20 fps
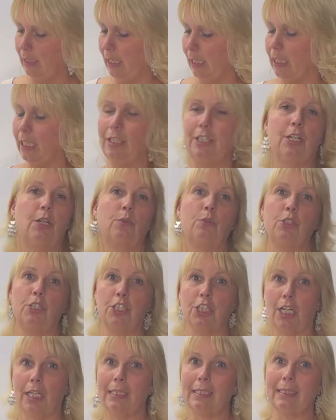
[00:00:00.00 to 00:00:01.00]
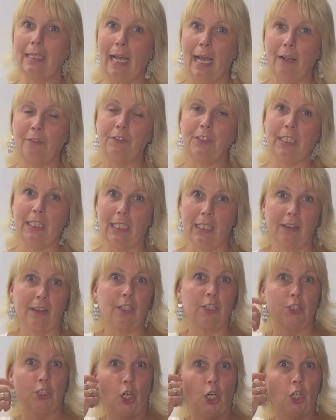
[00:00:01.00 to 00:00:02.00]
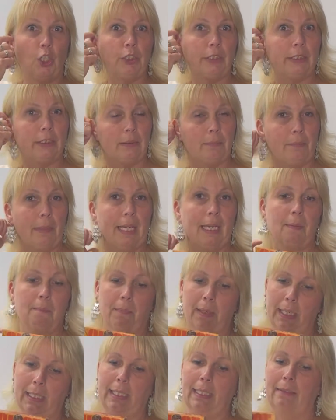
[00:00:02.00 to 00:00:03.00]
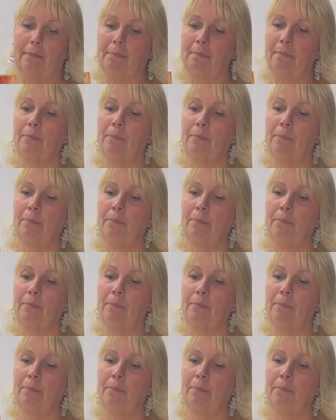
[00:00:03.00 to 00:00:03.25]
You don't just have to get the dolls to make money.